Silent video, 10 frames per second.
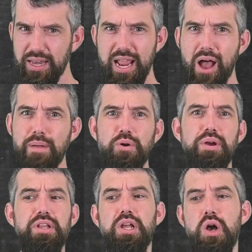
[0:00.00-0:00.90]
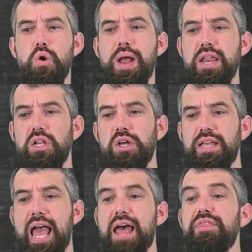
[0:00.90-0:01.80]
now I'm going to go and
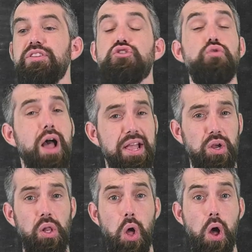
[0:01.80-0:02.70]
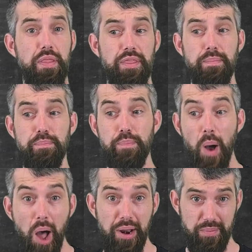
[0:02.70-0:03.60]
look at the triangle on the
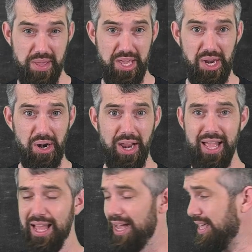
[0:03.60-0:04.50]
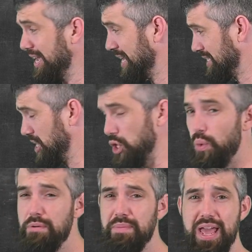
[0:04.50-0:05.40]
bottom here. Again, it's a new
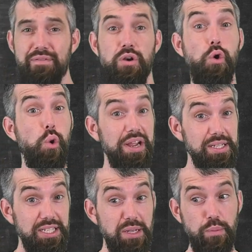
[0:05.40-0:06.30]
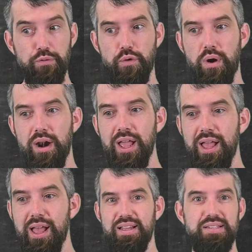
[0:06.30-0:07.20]
one we haven't quite seen before.
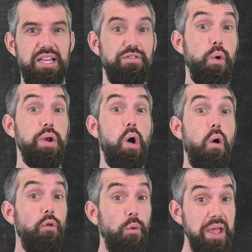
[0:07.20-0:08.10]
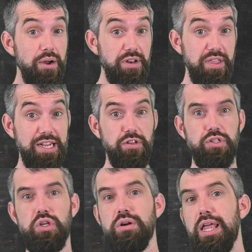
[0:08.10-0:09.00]
Instead of going all the way out to the edge of the
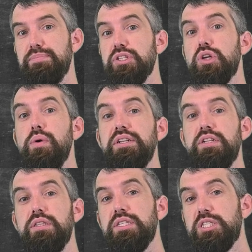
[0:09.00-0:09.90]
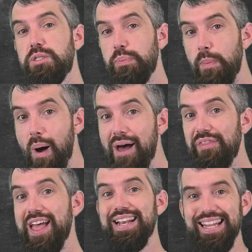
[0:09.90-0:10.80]
circle, I'm just going to the
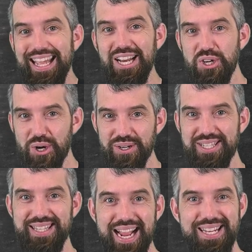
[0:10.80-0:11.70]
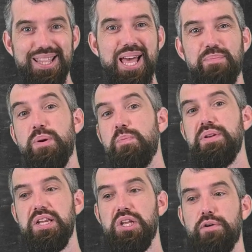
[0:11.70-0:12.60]
spot that intersected that
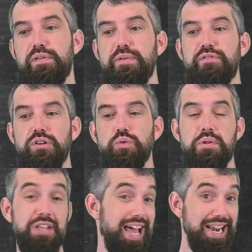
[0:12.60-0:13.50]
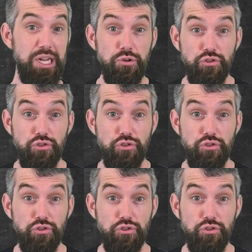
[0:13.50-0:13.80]
perpendicular from the first one. So I got a new